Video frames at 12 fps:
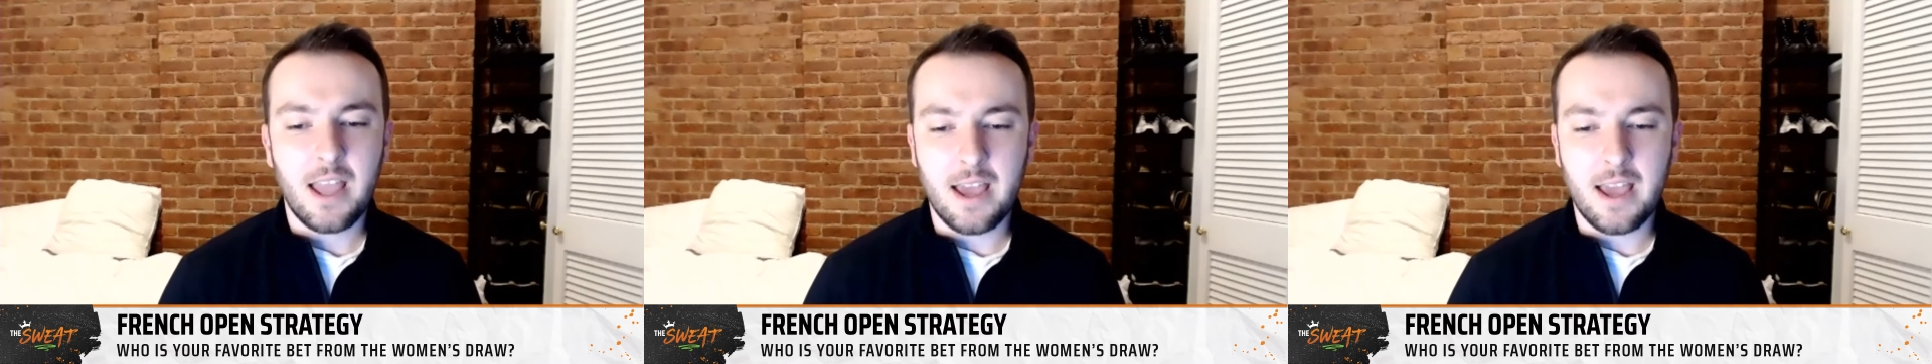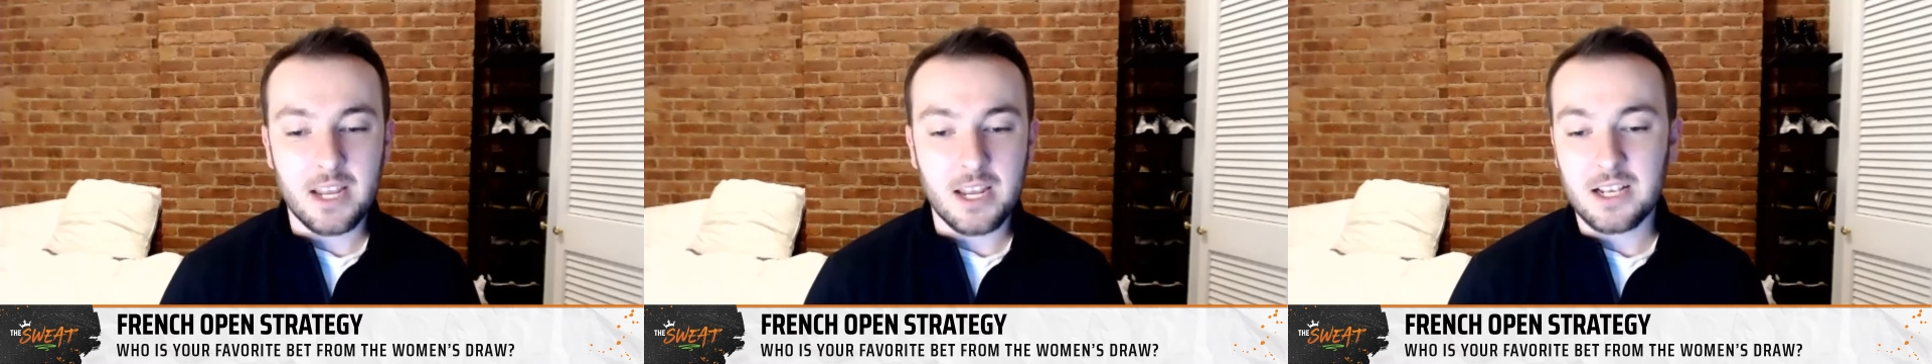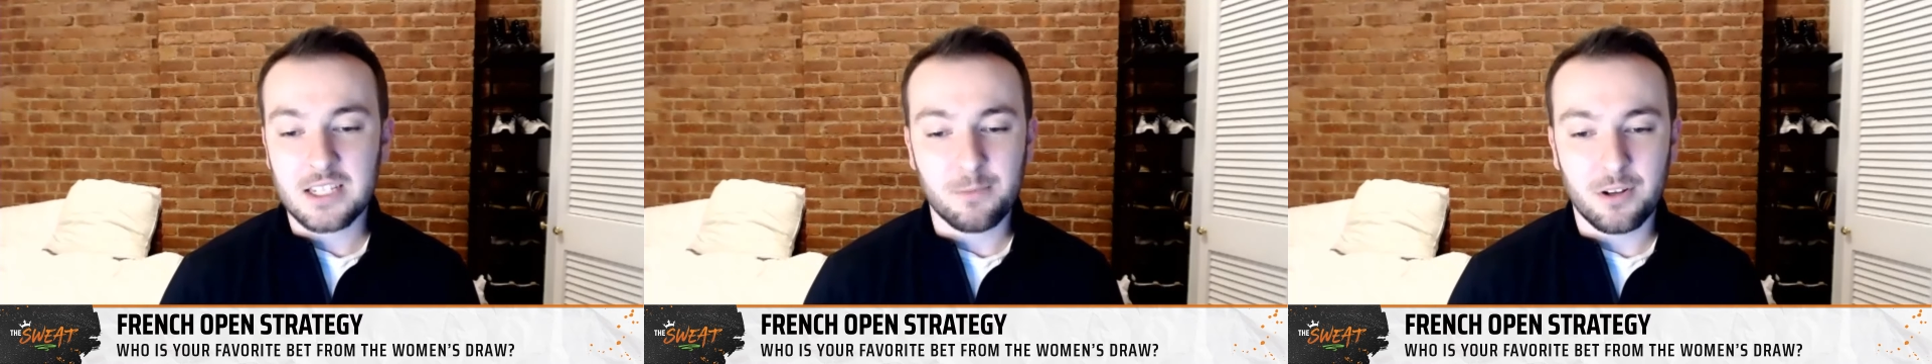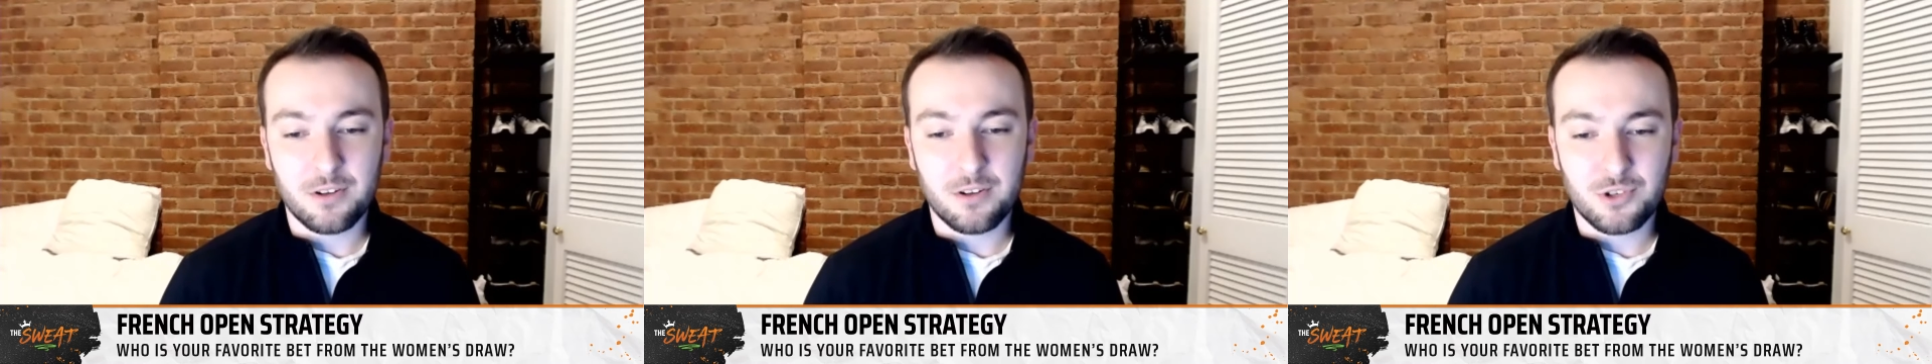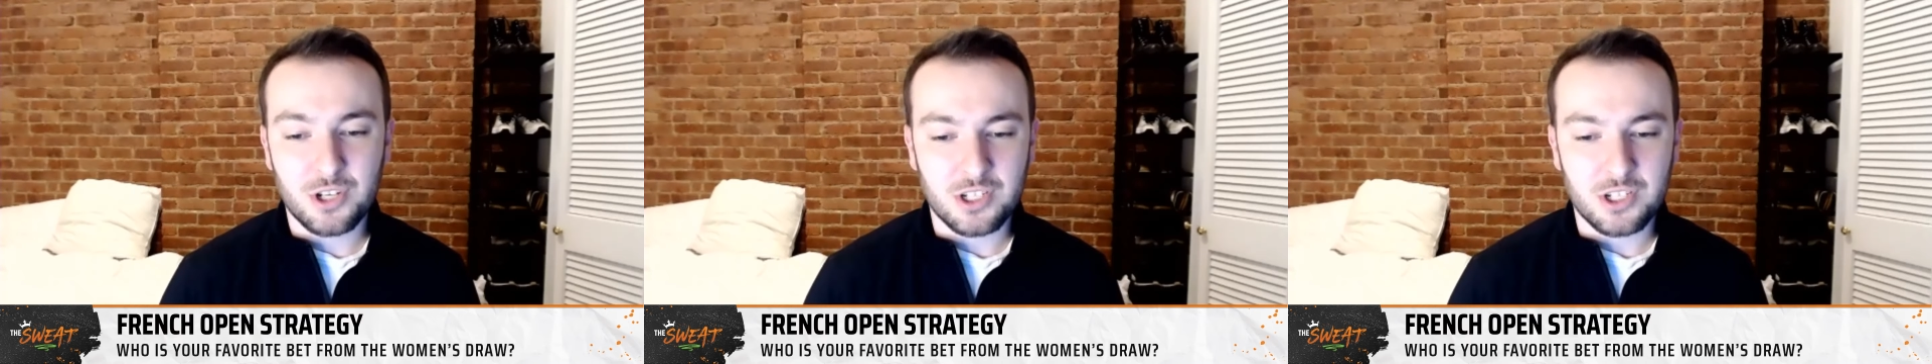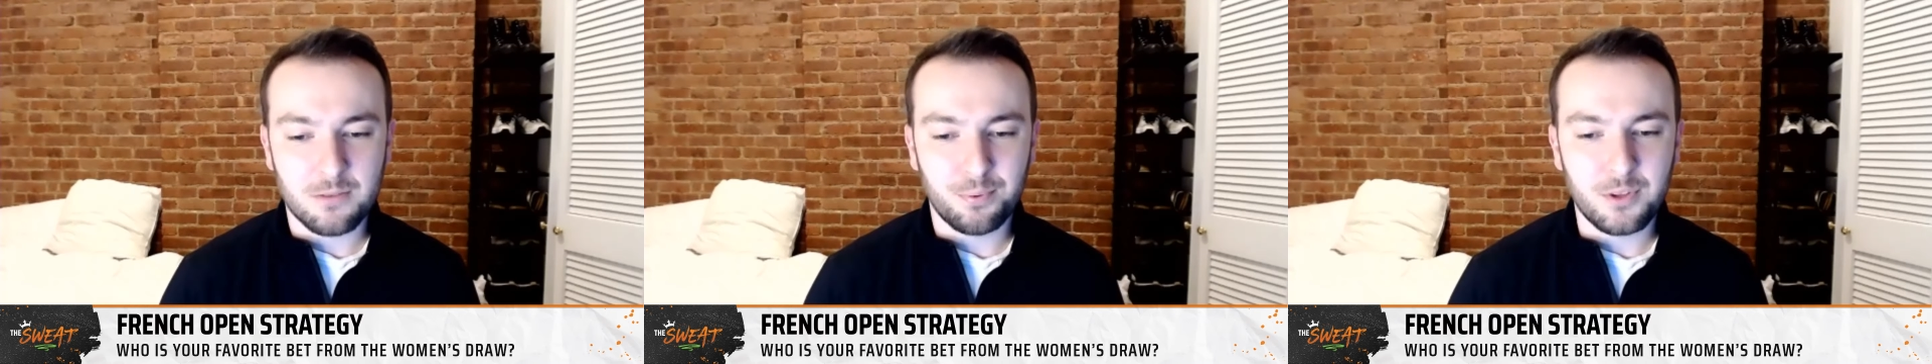and take someone who's
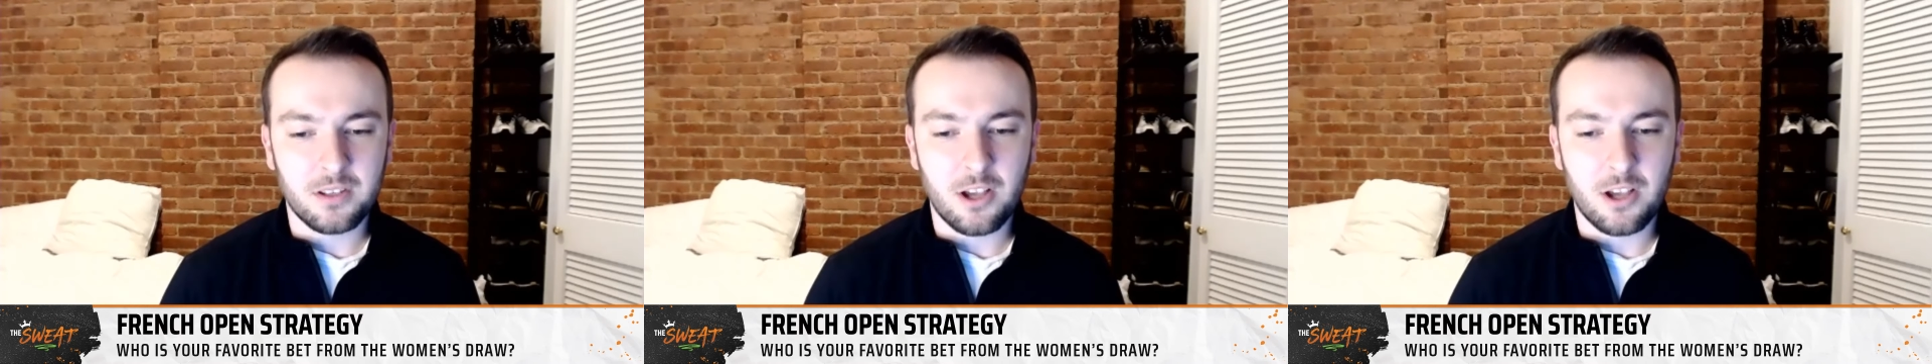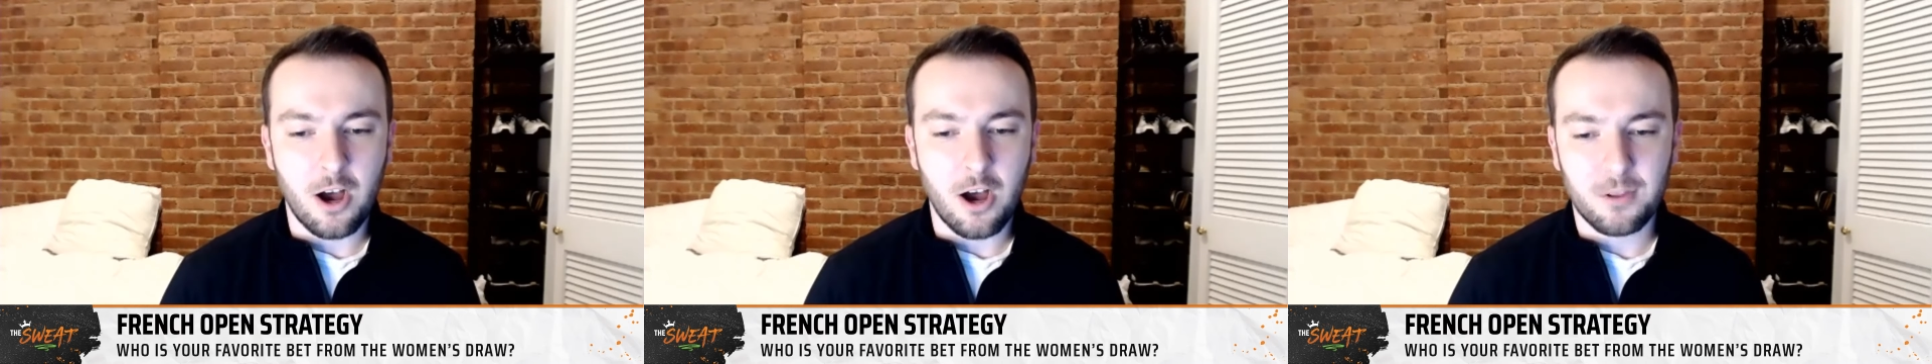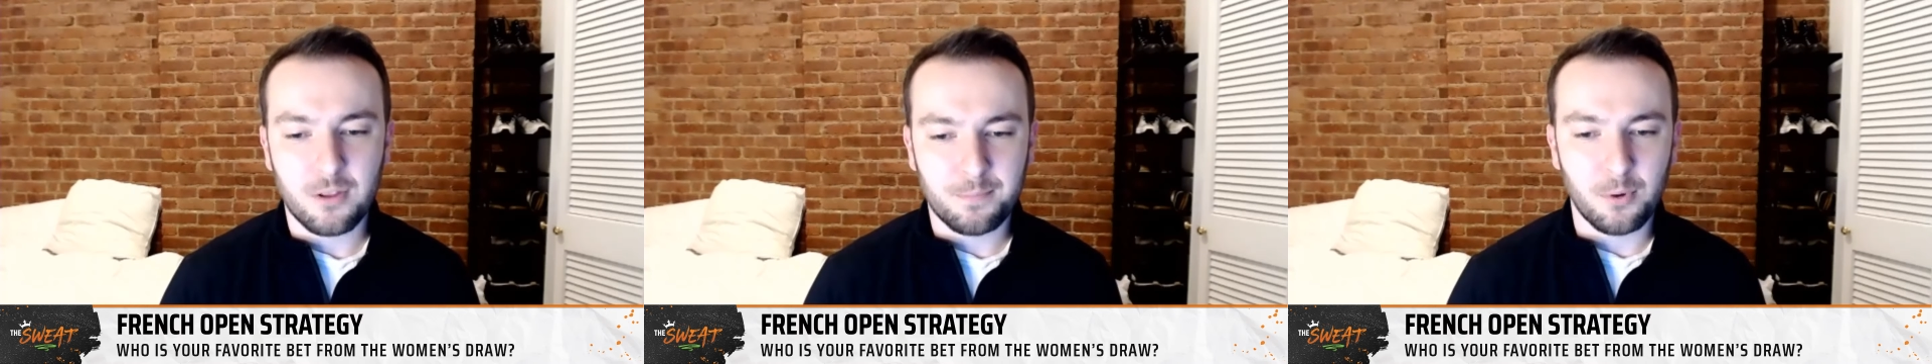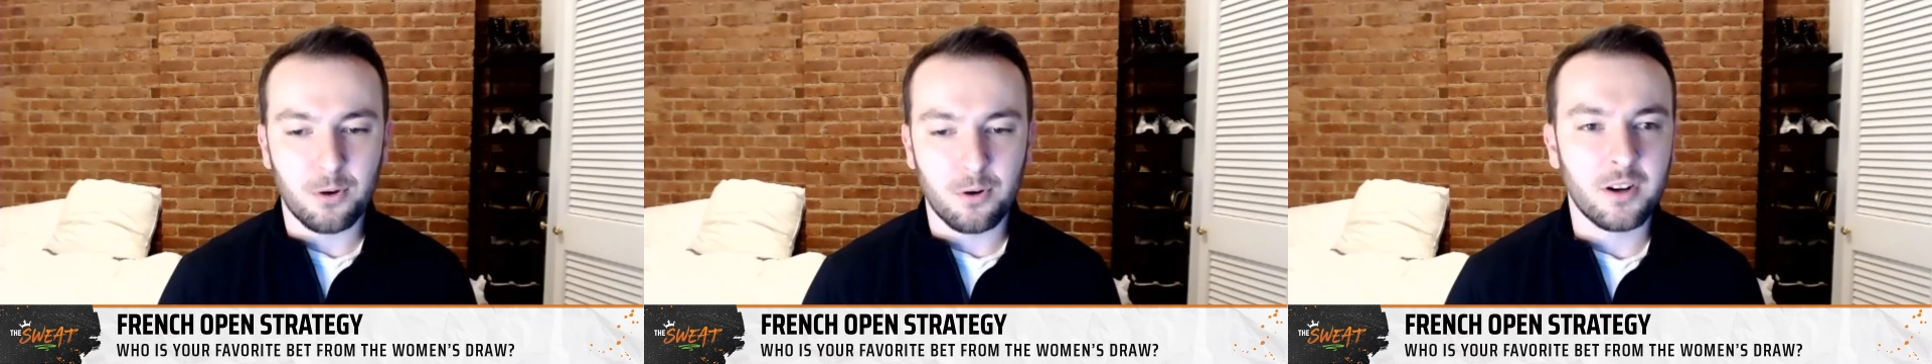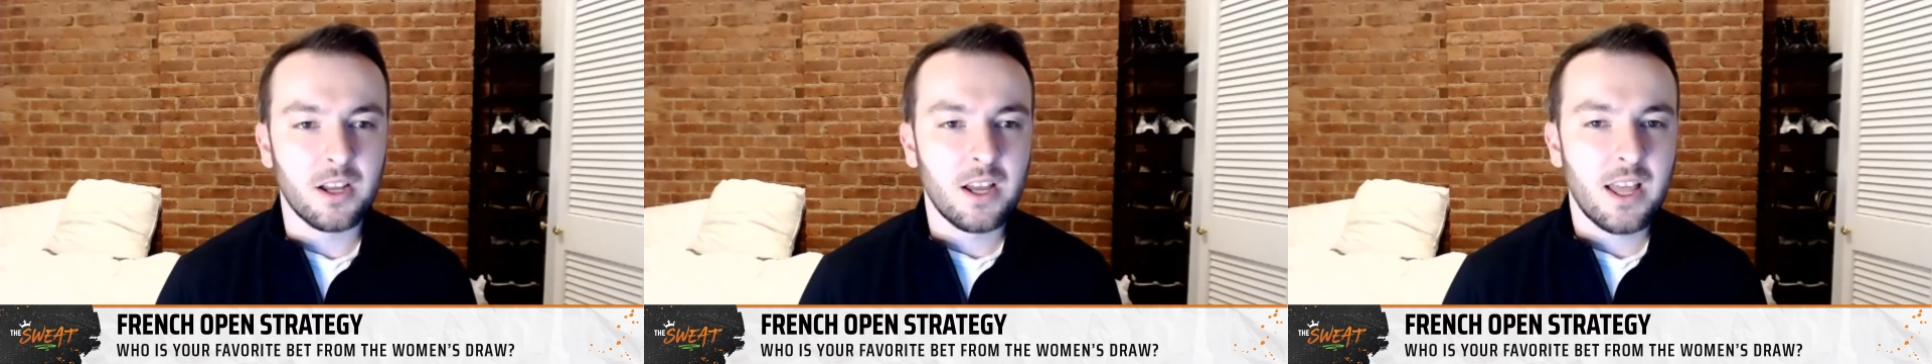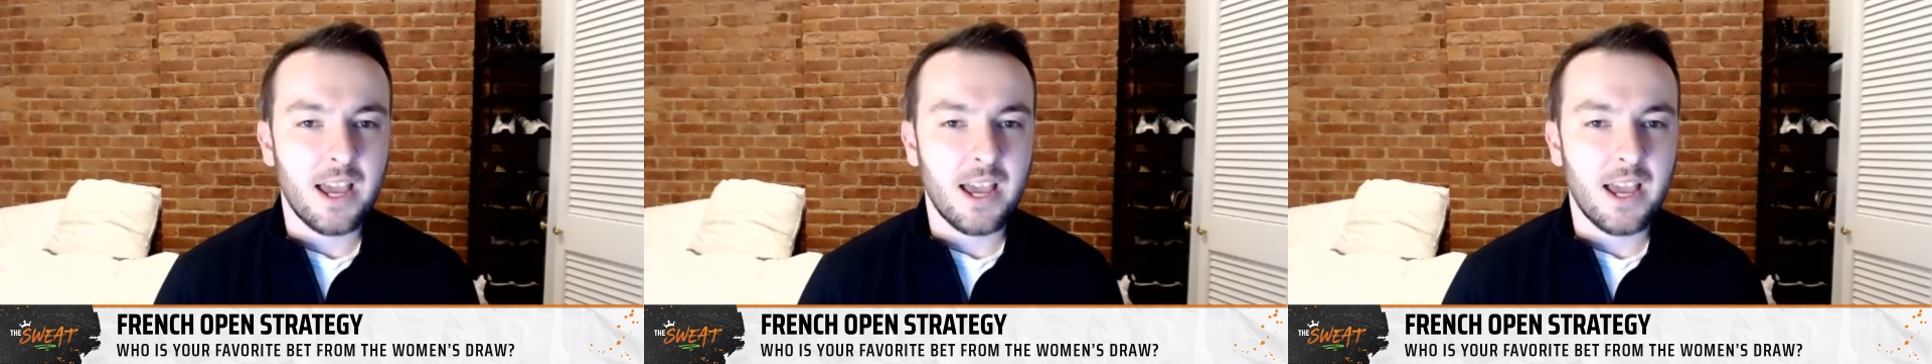just completely off the board.